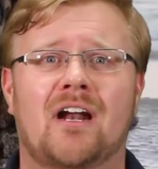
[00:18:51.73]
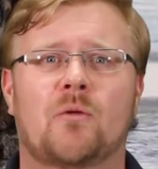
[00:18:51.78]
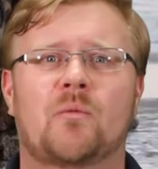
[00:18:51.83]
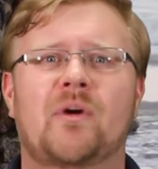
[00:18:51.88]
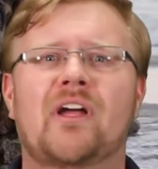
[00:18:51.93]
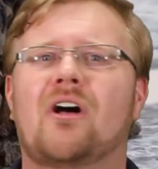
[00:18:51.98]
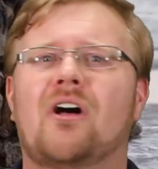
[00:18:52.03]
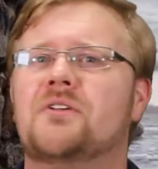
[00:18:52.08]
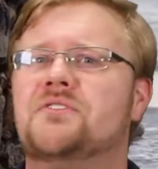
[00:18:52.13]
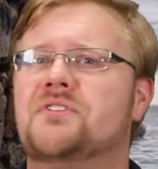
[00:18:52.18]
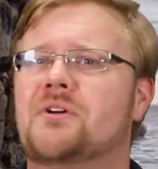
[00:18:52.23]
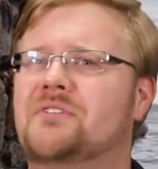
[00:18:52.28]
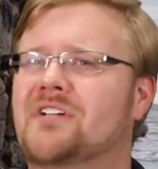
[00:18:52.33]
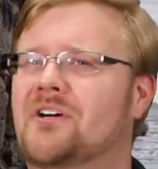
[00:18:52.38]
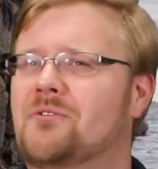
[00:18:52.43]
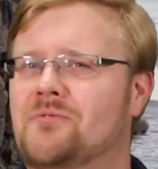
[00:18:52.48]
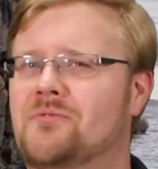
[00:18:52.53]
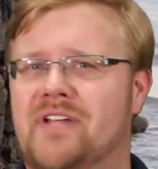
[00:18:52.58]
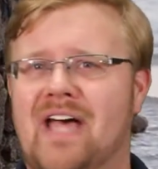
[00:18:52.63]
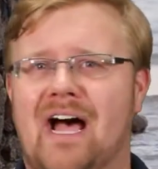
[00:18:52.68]
We also
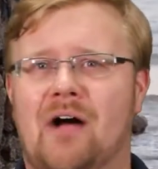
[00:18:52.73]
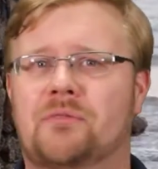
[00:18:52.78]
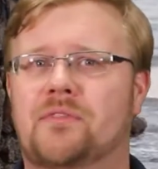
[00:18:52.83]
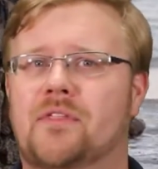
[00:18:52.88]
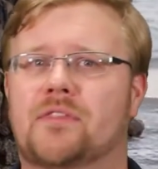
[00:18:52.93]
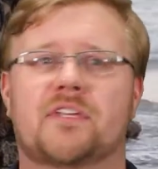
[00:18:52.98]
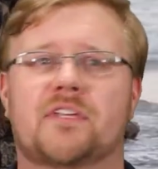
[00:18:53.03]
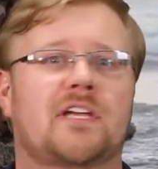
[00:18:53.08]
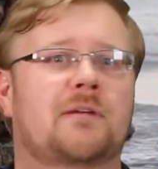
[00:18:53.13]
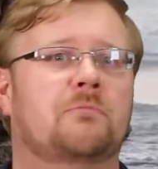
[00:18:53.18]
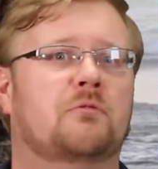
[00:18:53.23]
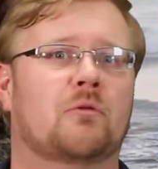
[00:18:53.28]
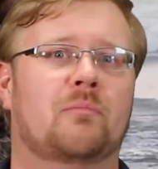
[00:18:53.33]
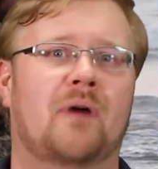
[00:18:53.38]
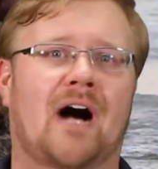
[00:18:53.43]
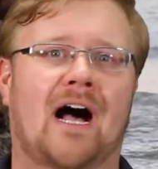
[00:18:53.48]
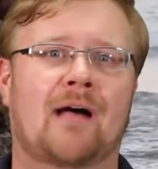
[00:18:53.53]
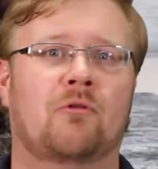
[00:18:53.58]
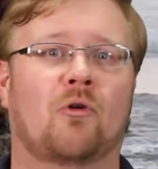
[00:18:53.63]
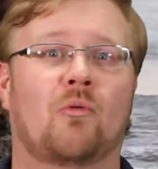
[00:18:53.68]
don't doubt that the
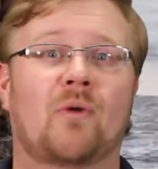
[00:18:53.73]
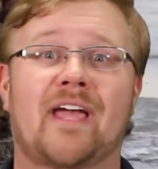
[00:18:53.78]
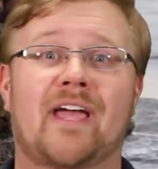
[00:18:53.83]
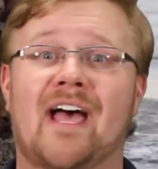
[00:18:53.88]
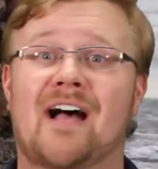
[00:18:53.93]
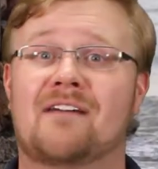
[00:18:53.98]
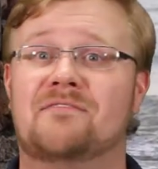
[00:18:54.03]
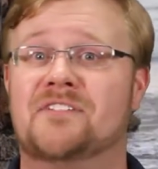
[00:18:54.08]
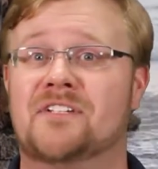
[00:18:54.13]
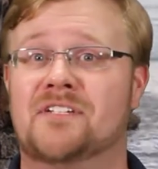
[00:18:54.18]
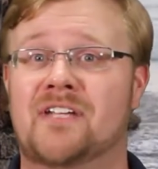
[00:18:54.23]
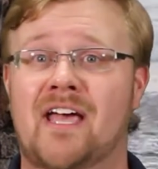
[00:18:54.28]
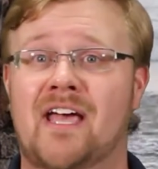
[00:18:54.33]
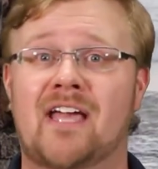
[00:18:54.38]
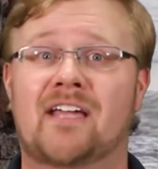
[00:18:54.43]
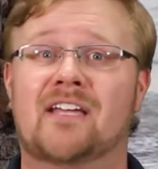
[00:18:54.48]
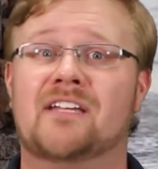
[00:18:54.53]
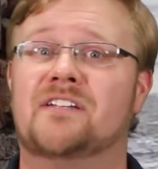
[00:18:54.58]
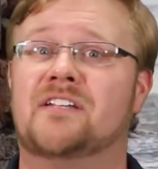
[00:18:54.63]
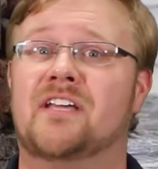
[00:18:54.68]
Hebrew Bible we have
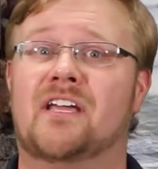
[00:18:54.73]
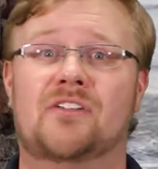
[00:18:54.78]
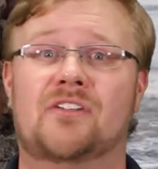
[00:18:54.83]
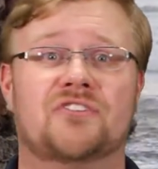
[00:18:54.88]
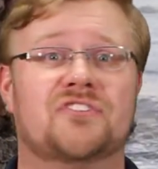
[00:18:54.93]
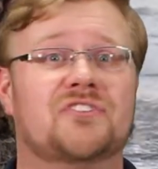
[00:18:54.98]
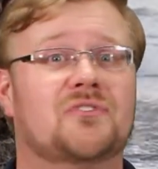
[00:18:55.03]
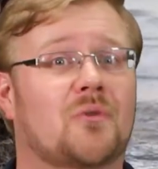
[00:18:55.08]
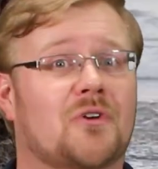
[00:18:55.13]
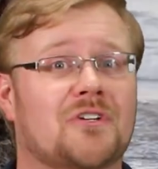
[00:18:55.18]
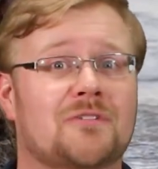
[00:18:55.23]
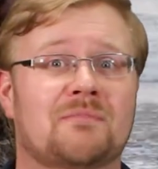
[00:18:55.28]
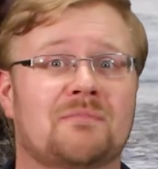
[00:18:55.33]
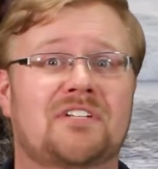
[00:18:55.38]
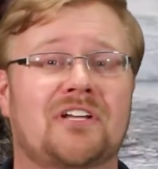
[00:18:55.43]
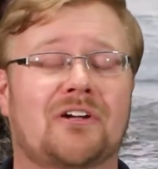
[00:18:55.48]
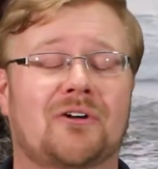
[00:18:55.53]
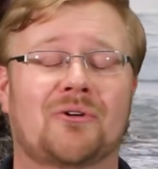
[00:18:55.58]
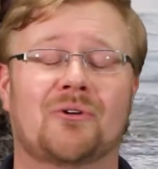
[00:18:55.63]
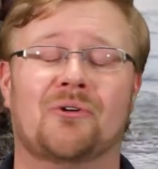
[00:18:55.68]
today contains source
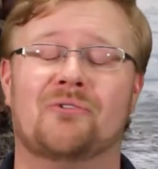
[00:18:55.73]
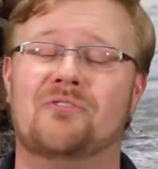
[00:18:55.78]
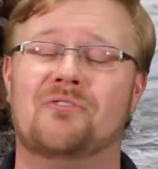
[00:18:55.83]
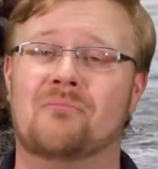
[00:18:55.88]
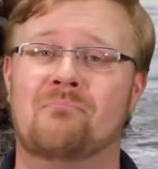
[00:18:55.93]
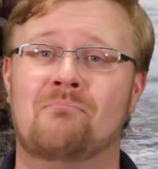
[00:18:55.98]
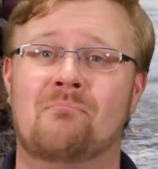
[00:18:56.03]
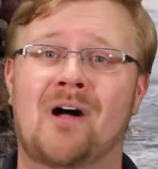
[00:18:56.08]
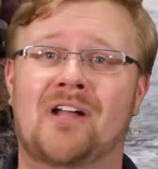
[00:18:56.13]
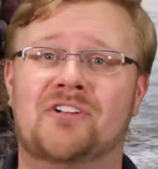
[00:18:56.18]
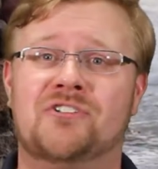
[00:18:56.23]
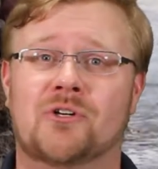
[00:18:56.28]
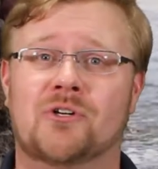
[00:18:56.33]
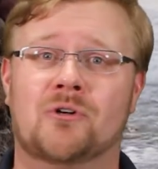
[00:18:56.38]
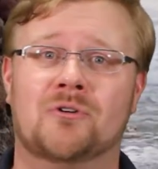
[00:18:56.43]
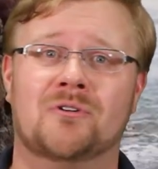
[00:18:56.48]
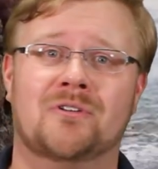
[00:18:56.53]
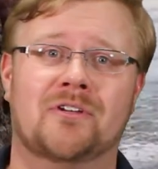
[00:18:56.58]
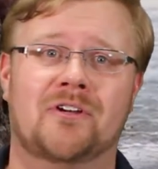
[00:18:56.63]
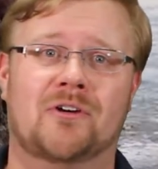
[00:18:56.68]
material from much
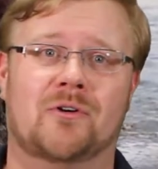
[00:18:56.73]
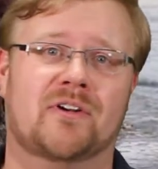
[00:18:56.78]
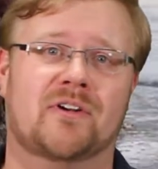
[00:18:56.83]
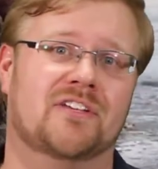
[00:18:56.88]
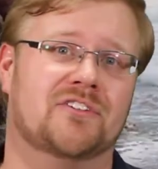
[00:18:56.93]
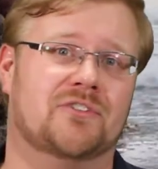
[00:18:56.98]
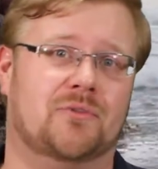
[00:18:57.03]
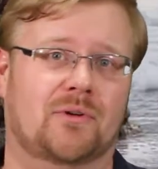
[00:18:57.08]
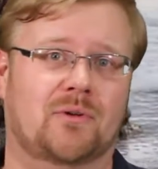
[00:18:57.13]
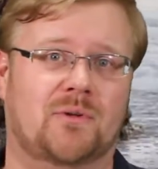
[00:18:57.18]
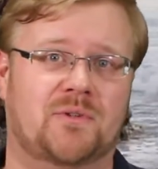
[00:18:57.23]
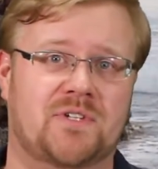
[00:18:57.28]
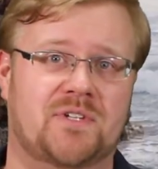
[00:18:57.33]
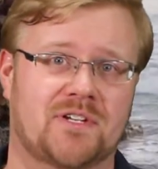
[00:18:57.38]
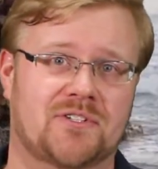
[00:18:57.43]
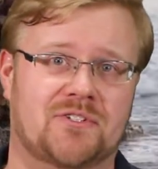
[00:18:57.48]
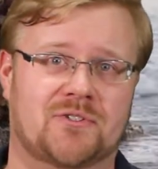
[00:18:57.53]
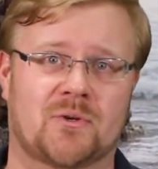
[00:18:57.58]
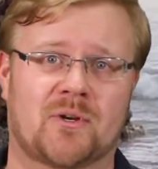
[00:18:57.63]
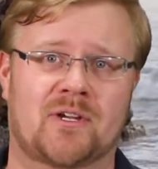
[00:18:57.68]
earlier in Israel's
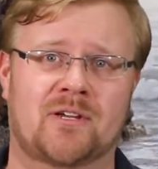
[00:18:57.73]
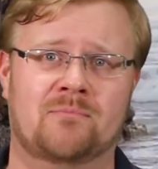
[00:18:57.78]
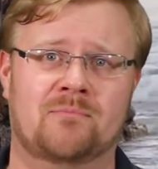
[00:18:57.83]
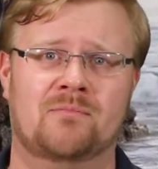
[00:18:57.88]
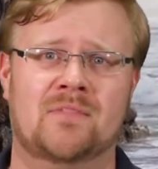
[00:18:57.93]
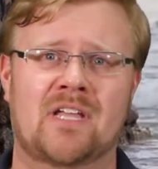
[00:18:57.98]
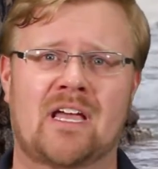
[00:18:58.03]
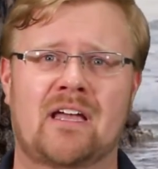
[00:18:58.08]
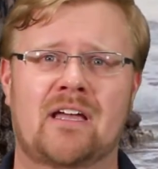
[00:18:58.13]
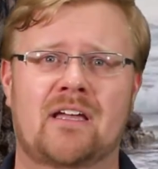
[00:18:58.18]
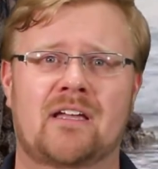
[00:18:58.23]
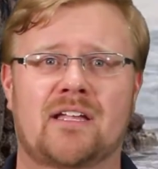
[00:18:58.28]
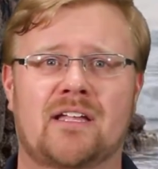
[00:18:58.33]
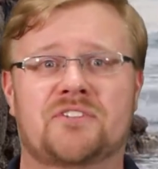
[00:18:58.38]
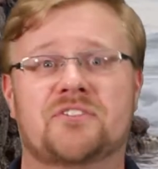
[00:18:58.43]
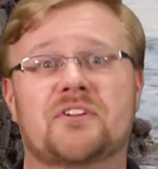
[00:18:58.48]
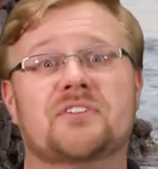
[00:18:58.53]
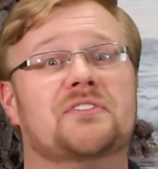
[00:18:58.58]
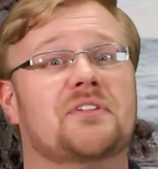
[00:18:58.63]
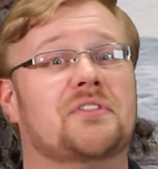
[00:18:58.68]
history.
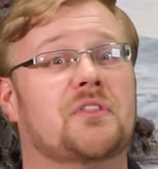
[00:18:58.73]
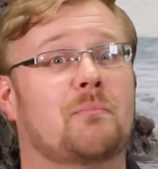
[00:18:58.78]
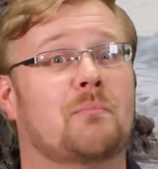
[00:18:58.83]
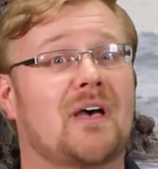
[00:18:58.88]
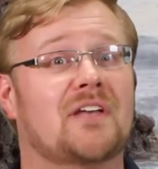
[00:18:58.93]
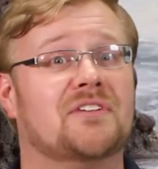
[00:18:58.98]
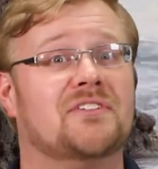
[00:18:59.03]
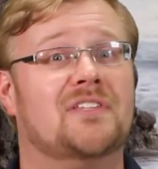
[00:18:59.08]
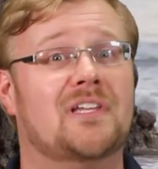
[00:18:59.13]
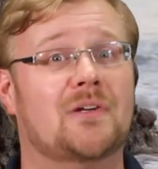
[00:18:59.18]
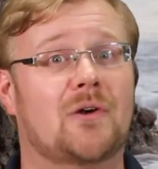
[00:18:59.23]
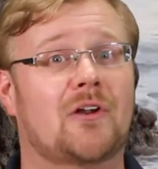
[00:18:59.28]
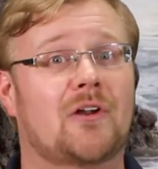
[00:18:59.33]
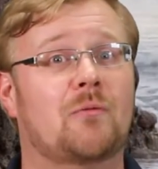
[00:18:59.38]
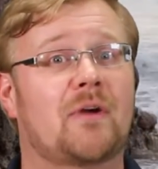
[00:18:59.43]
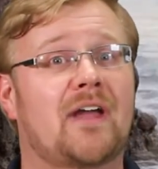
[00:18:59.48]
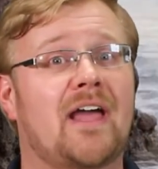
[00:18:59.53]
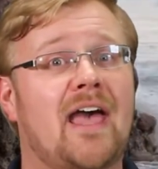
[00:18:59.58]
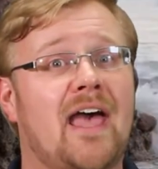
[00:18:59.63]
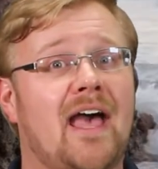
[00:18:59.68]
It's just that the best
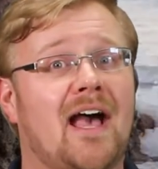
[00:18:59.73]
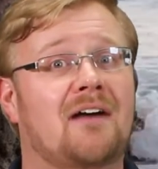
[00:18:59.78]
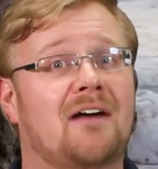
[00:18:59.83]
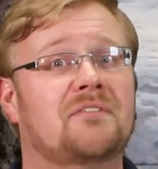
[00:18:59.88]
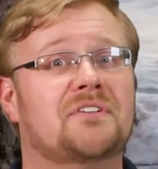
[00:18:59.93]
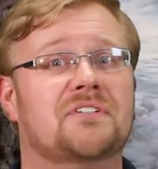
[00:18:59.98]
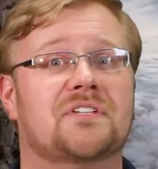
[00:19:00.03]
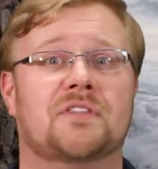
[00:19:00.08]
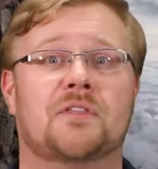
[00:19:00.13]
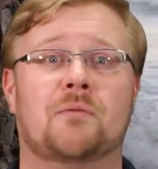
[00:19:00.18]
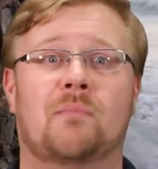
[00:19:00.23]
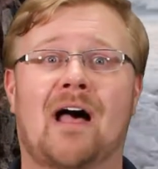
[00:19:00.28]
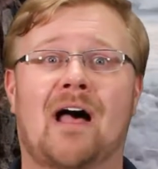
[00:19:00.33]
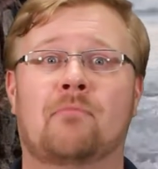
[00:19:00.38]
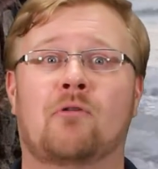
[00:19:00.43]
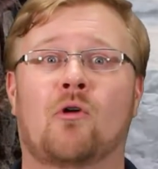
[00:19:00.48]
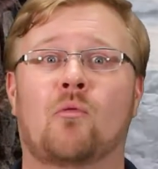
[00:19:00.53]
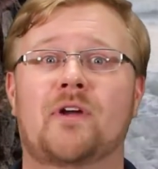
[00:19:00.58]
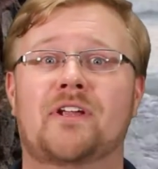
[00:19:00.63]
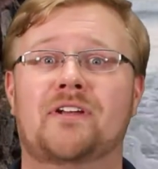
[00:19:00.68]
theory we have is that the
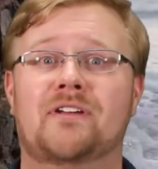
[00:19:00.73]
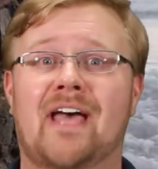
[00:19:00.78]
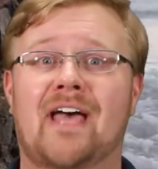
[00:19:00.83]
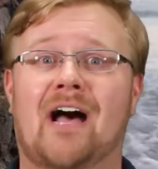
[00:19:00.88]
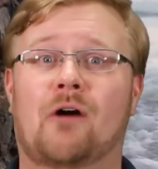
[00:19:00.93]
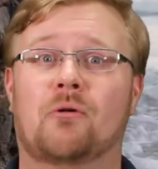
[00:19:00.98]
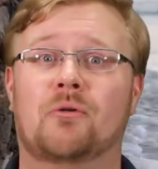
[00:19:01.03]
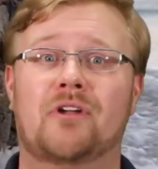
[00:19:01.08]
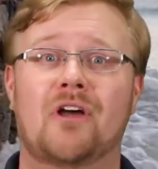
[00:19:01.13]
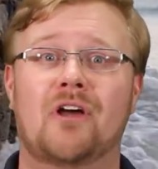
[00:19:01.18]
Bible we now